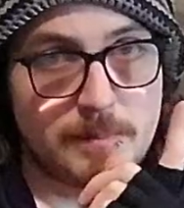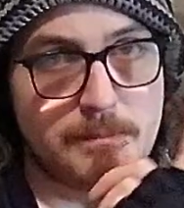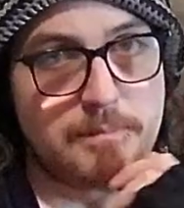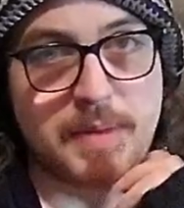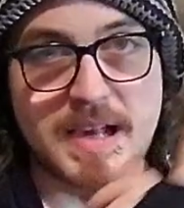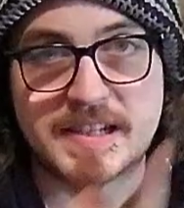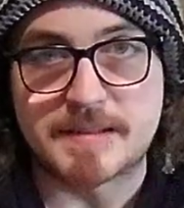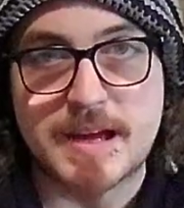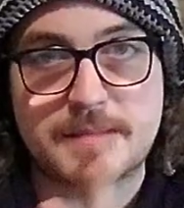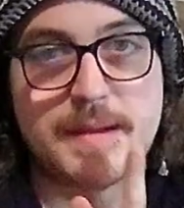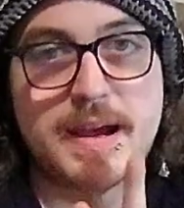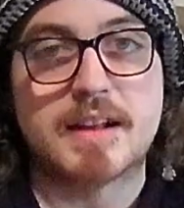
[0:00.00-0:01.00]
basic
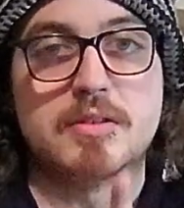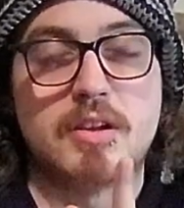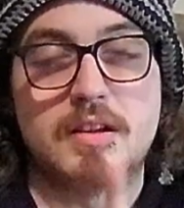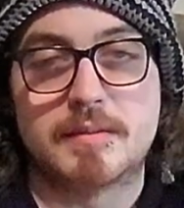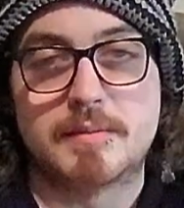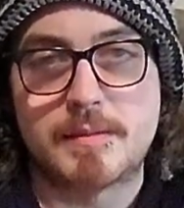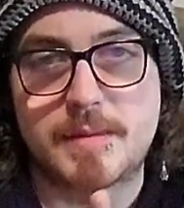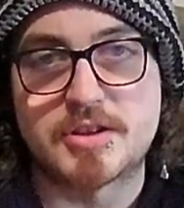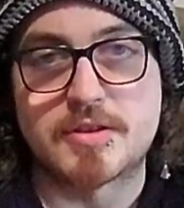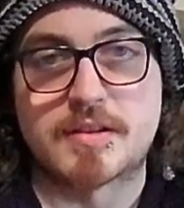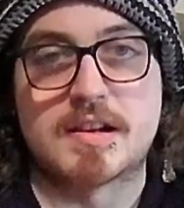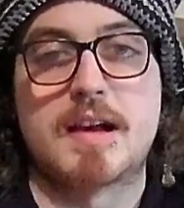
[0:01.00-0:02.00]
mathematical
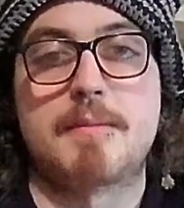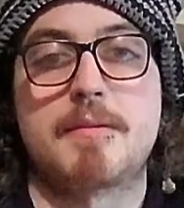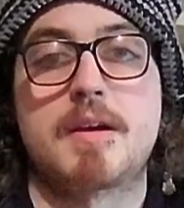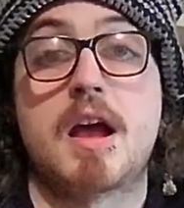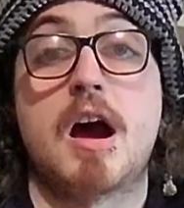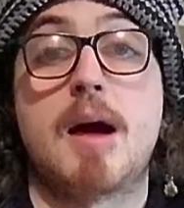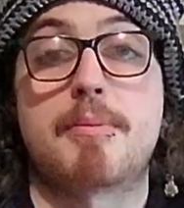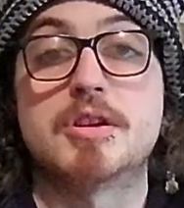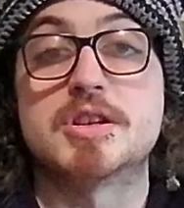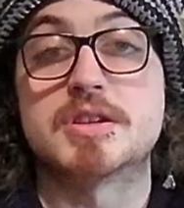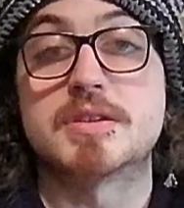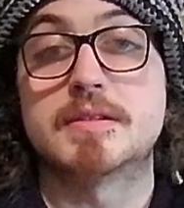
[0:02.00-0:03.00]
matrix
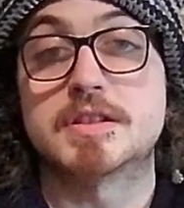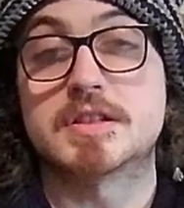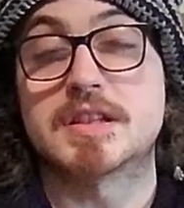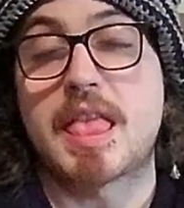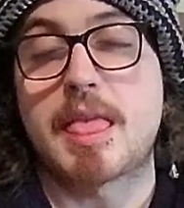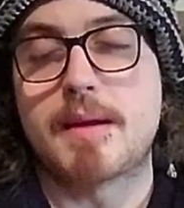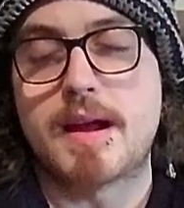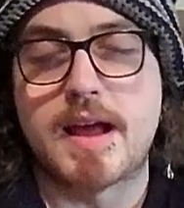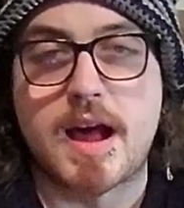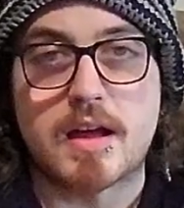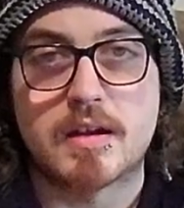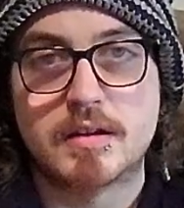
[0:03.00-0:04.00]
operation.
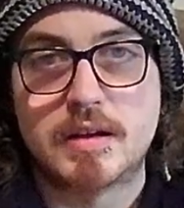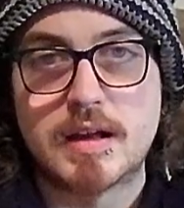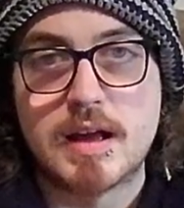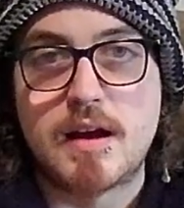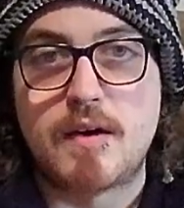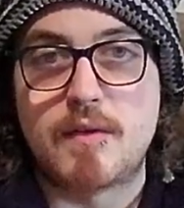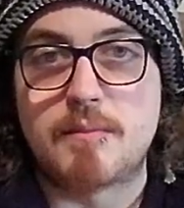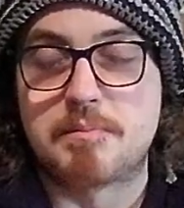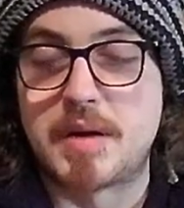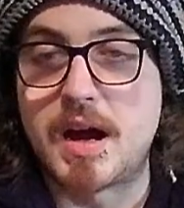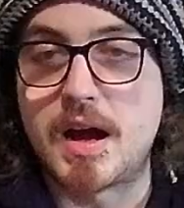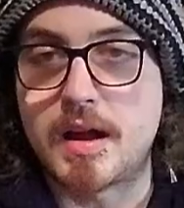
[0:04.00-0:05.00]
Yeah,
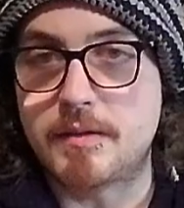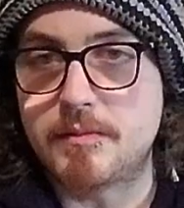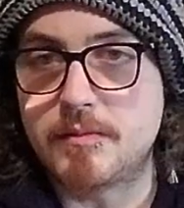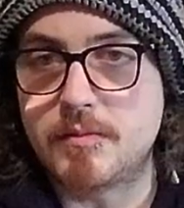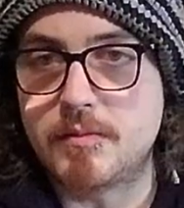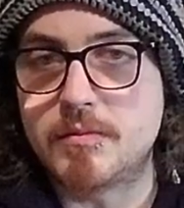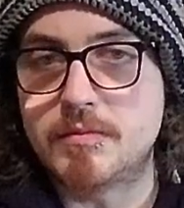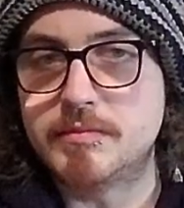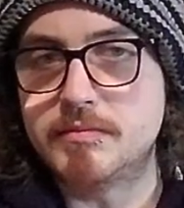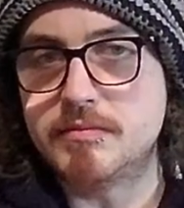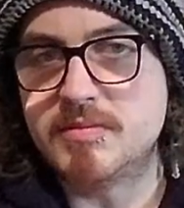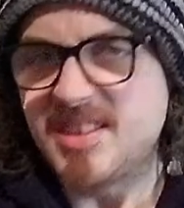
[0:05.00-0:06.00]
but
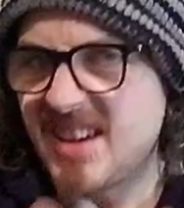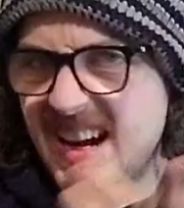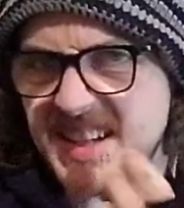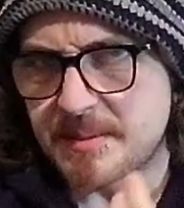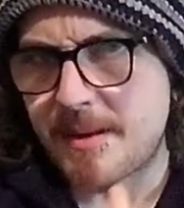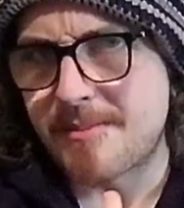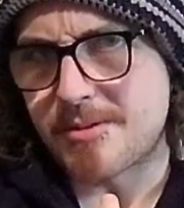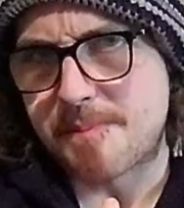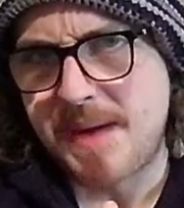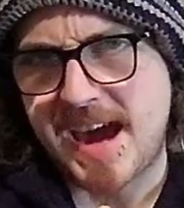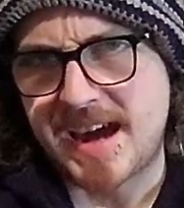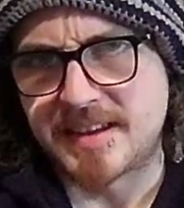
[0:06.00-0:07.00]
you guys remember
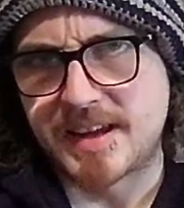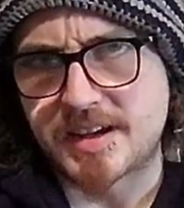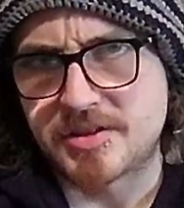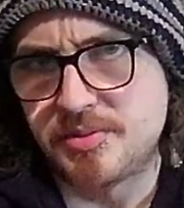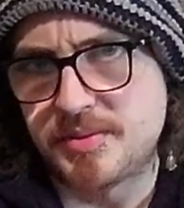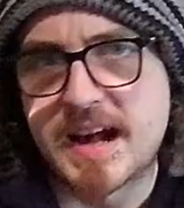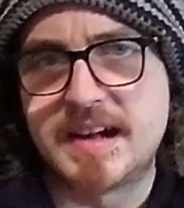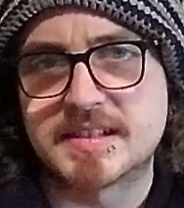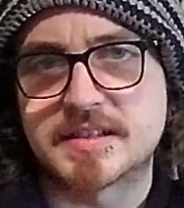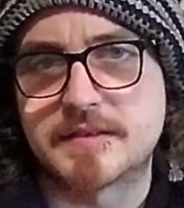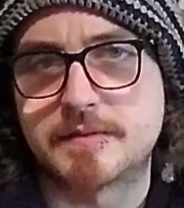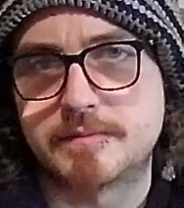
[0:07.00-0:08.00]
back in like
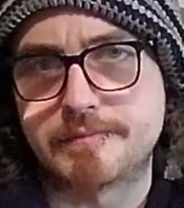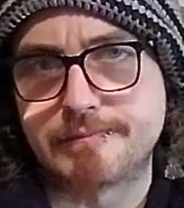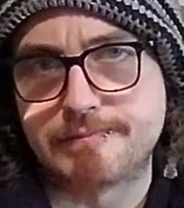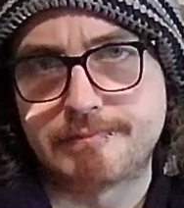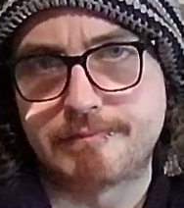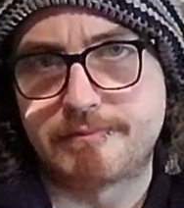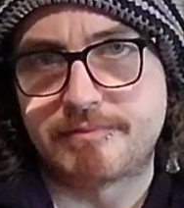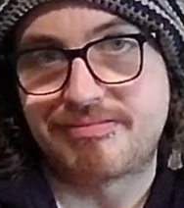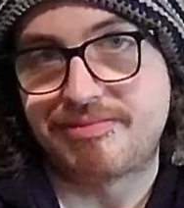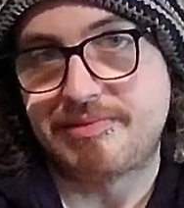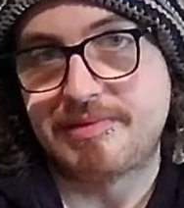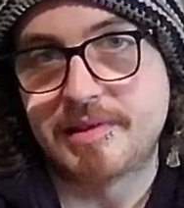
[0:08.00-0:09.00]

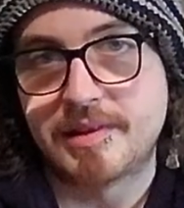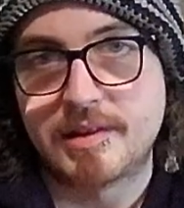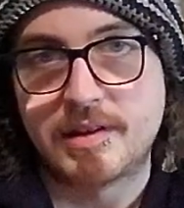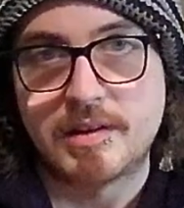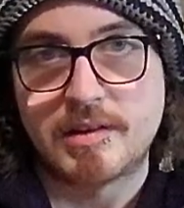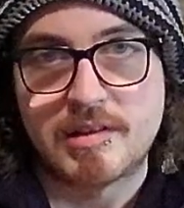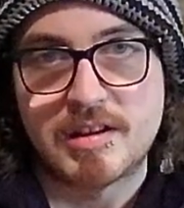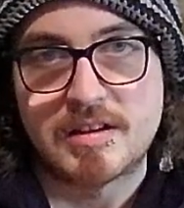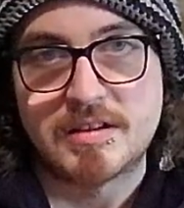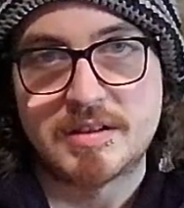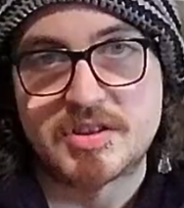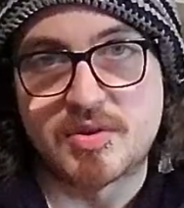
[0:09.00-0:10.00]

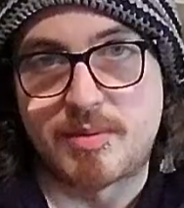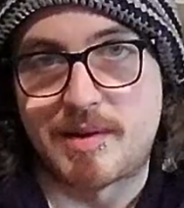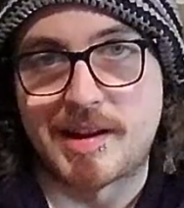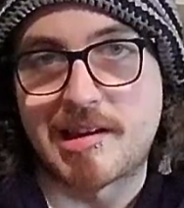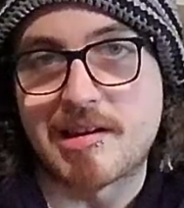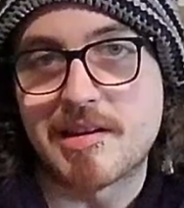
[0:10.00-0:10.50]
2020,